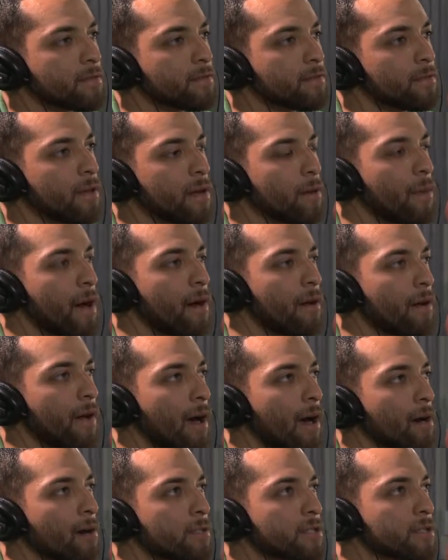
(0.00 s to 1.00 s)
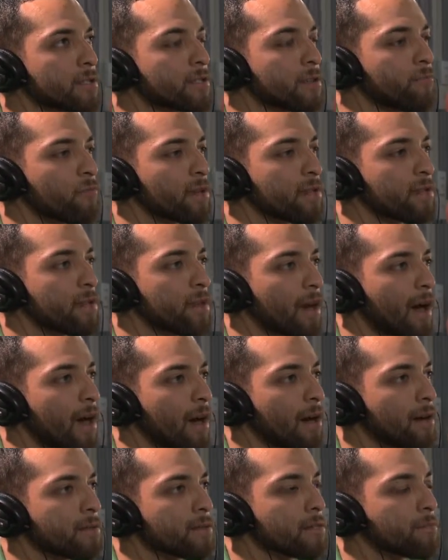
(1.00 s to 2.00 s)
Then I'm out now. Just recently got
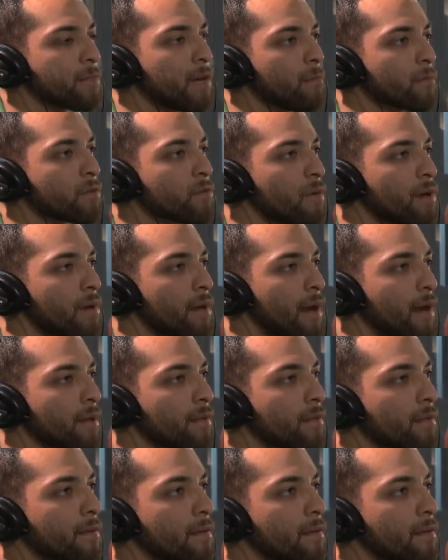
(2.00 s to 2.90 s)
out September 29th.